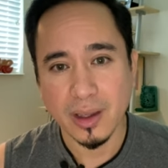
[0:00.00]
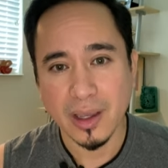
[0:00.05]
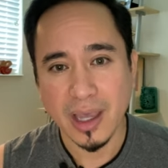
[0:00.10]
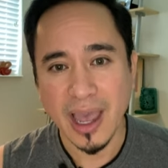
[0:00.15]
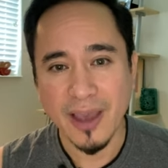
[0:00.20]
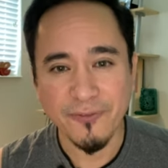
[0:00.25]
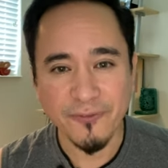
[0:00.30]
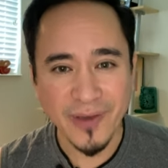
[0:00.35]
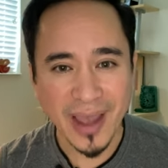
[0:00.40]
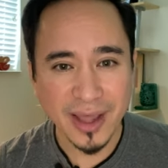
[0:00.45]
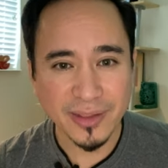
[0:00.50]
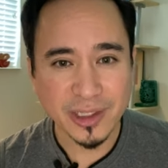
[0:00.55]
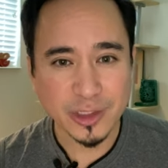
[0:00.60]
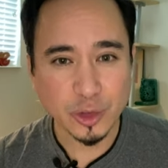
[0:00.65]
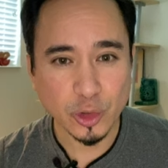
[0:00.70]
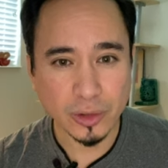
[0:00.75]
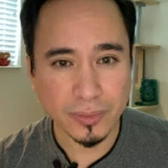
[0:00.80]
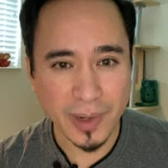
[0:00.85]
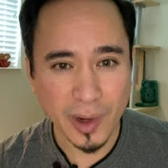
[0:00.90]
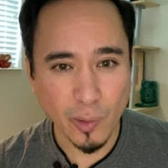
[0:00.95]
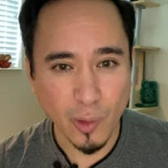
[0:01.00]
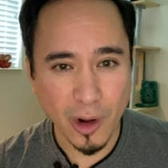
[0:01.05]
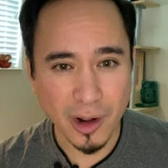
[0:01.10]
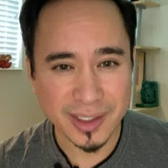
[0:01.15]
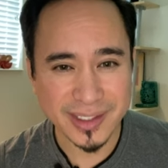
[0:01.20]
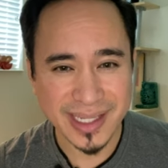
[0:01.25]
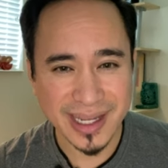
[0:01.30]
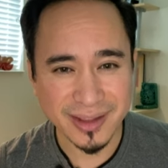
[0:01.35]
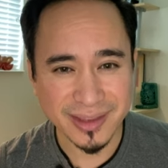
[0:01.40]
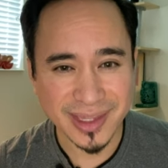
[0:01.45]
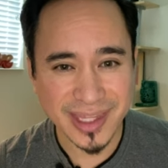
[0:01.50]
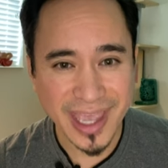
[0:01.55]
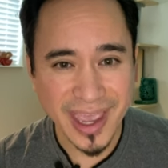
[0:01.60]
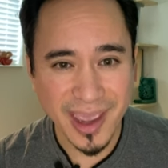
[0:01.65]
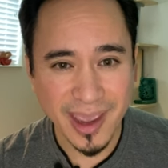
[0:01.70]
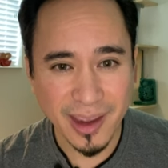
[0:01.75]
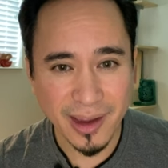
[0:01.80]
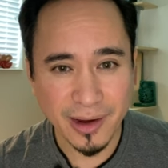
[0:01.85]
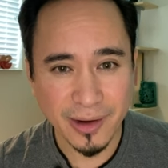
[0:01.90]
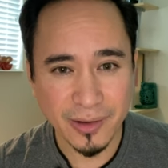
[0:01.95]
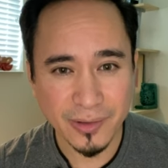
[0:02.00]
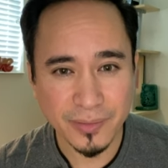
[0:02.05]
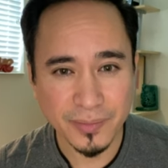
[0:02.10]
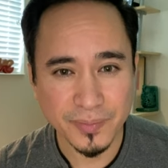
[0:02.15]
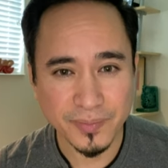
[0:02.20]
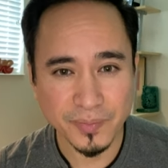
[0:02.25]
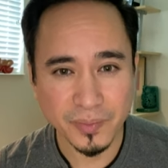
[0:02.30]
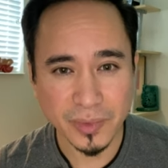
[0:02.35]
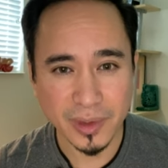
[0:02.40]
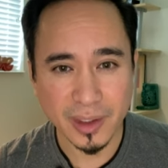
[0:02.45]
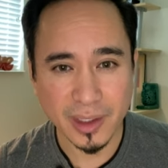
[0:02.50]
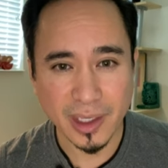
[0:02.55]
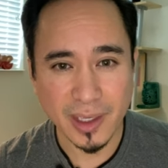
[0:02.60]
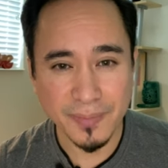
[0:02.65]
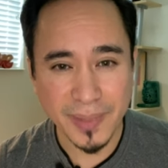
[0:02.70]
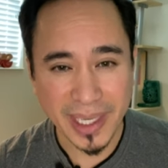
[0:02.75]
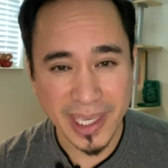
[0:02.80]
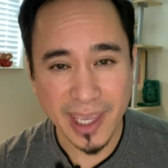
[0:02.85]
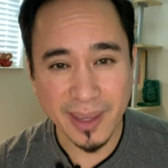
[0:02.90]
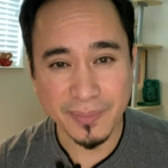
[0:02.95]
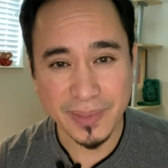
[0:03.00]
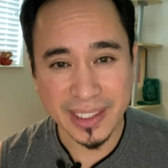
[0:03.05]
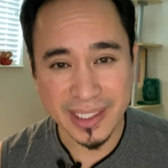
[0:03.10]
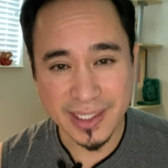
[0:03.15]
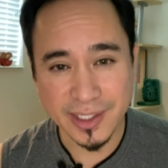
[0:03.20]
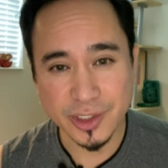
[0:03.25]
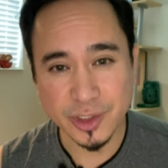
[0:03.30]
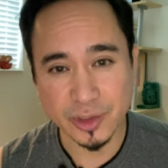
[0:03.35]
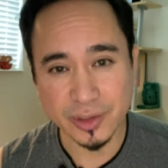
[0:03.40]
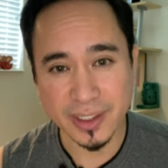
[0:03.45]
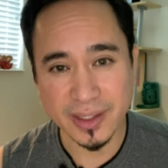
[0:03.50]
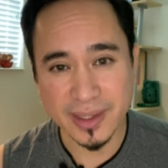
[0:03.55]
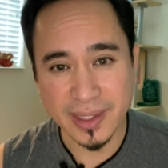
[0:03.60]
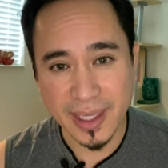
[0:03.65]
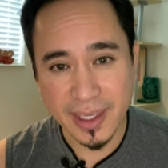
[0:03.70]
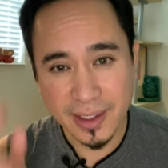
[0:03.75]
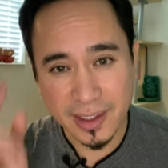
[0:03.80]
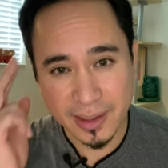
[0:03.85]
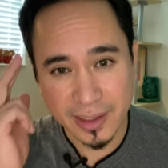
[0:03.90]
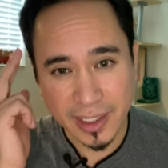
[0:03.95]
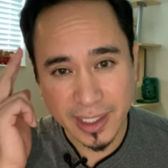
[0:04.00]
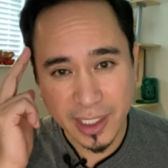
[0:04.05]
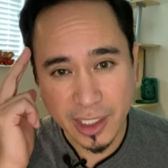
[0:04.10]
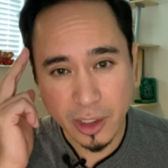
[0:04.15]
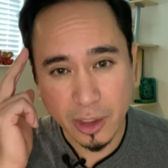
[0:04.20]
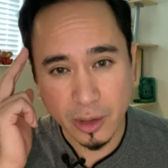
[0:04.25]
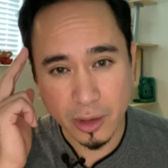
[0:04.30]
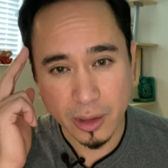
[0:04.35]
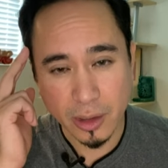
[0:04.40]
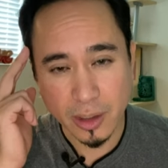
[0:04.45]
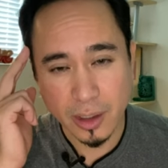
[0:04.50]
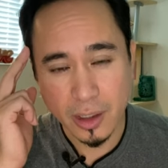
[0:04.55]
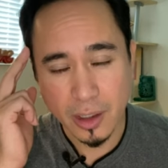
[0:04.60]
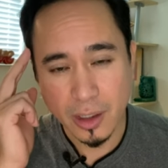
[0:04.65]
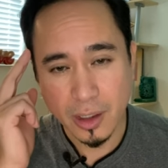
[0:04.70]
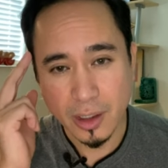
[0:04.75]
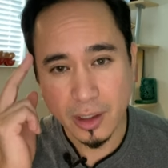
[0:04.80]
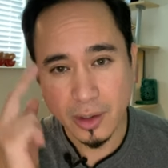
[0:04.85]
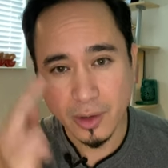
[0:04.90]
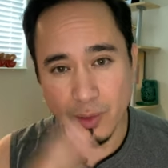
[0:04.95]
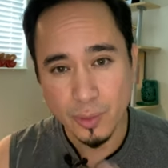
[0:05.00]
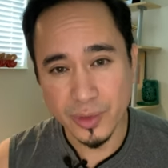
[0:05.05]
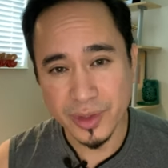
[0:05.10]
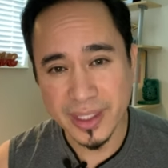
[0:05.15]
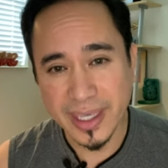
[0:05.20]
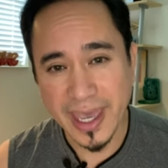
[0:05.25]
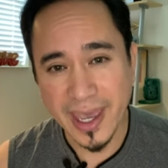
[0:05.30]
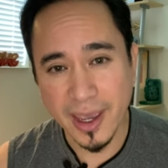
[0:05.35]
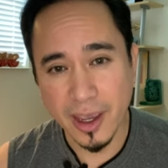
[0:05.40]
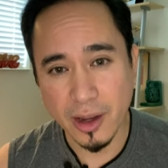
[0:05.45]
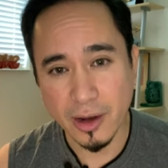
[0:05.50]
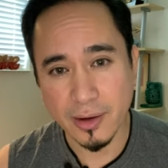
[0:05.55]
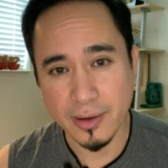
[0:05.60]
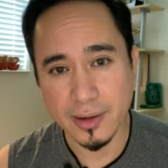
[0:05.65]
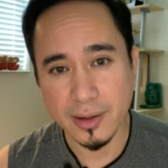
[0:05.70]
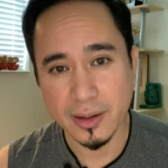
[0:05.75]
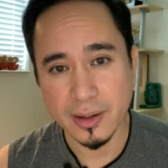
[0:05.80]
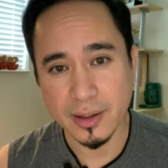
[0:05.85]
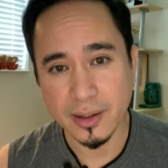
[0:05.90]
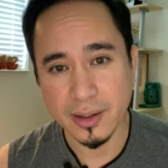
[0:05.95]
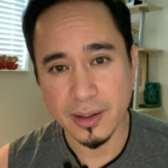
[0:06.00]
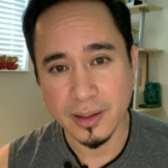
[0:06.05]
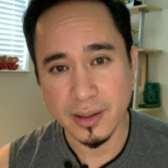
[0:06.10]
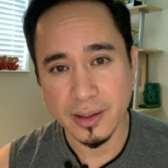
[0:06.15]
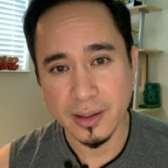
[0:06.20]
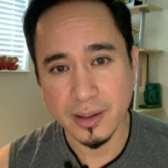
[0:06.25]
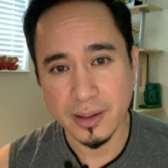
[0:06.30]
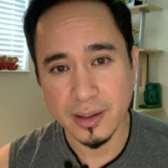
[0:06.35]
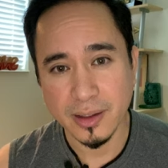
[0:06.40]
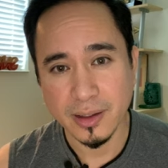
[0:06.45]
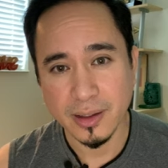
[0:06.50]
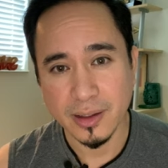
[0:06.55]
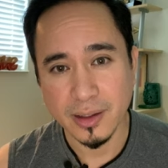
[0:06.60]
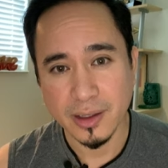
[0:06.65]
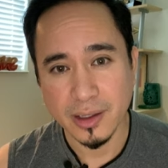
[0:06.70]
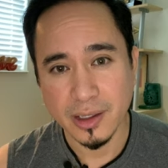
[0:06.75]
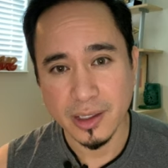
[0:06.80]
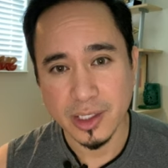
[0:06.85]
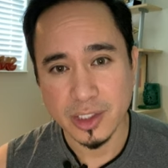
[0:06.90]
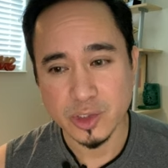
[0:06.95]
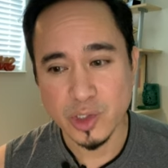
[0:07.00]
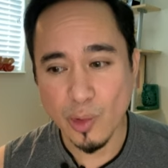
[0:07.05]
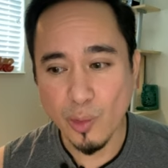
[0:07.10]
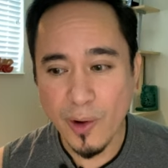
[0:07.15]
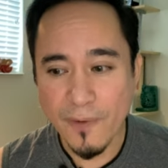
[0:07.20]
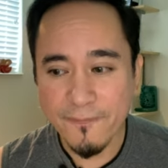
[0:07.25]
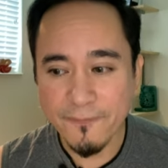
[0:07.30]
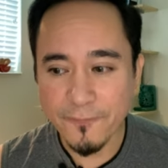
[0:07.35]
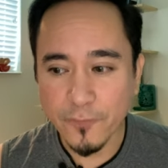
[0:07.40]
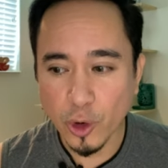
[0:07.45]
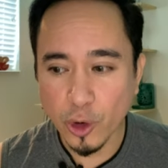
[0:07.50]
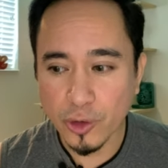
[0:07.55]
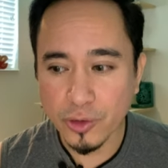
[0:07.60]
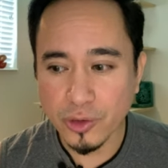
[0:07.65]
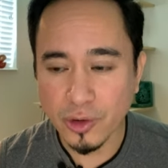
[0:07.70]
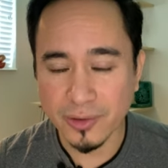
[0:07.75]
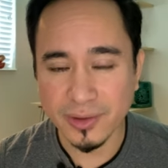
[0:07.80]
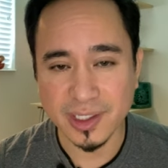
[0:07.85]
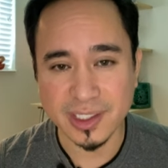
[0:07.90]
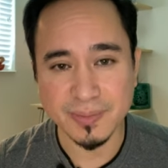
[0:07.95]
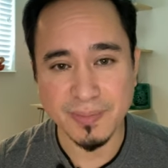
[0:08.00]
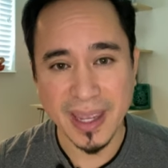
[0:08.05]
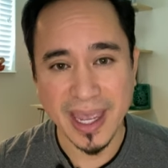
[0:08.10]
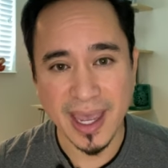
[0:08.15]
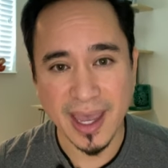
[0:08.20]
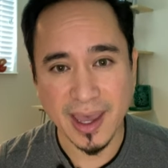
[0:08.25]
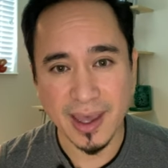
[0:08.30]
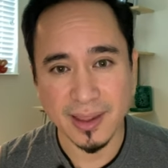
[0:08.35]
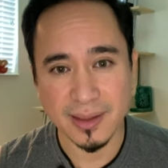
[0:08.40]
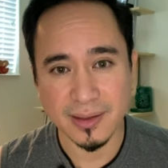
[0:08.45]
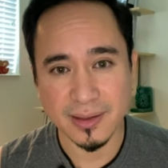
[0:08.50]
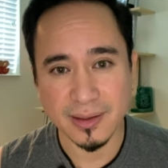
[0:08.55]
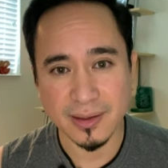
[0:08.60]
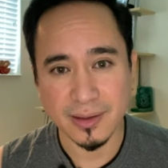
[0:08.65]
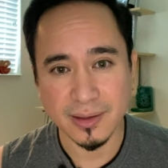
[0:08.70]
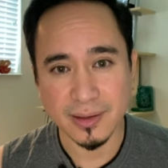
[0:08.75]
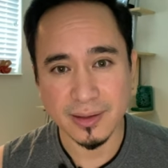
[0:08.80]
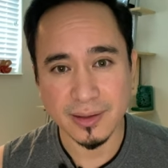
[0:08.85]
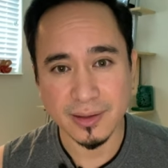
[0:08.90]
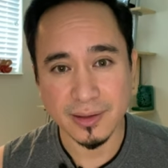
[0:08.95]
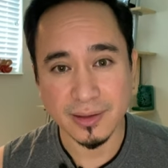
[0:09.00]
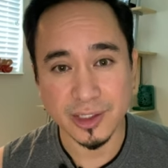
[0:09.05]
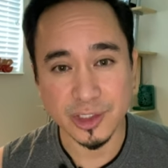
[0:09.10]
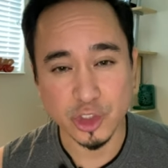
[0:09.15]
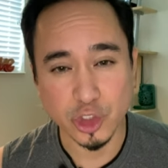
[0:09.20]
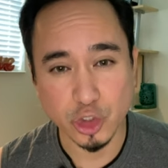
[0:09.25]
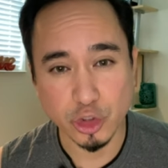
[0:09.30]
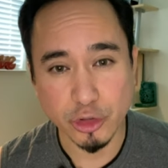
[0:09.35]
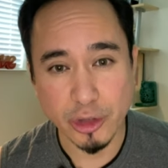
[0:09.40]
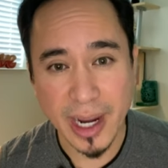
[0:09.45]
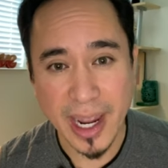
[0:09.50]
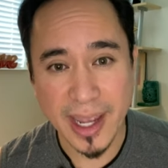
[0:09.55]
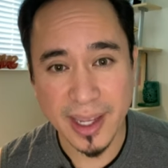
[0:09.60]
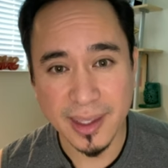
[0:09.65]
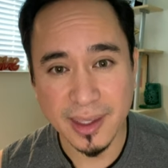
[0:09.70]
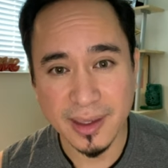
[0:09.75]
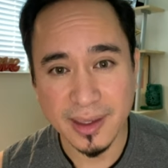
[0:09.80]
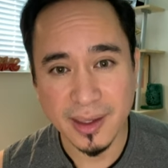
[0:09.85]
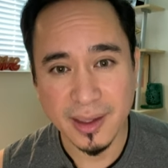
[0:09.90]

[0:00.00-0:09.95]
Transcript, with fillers: I found that during my walks out there, it became easier to think and hear with care. So I went further on this path, this trek,